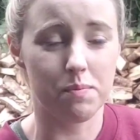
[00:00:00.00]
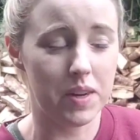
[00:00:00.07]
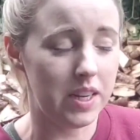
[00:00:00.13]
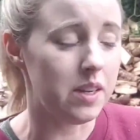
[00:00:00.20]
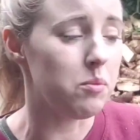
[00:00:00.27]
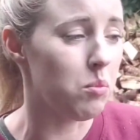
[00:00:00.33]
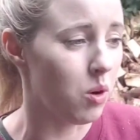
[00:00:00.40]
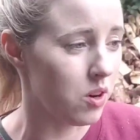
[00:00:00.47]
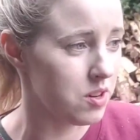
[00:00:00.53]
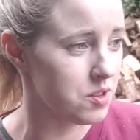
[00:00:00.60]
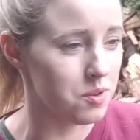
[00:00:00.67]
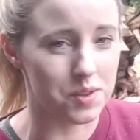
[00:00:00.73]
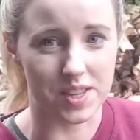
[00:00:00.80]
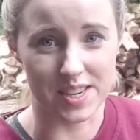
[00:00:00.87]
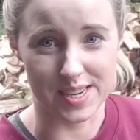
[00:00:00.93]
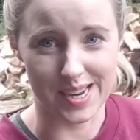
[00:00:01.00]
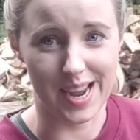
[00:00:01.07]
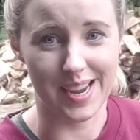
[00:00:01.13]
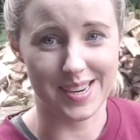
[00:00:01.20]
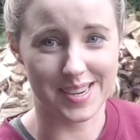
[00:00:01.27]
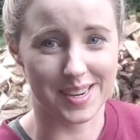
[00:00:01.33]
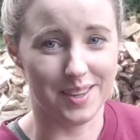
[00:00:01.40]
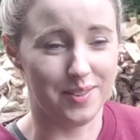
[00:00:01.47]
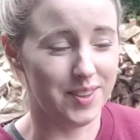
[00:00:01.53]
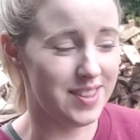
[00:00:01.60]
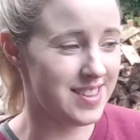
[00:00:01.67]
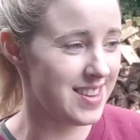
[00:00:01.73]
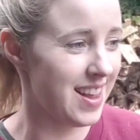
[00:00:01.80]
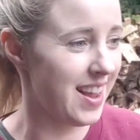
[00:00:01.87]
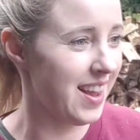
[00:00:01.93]
me more so than Dad, I
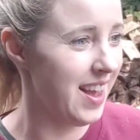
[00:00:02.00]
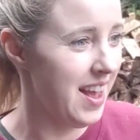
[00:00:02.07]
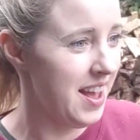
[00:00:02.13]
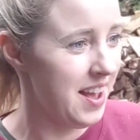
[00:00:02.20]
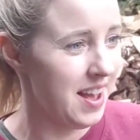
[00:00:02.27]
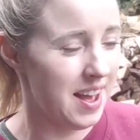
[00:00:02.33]
would say.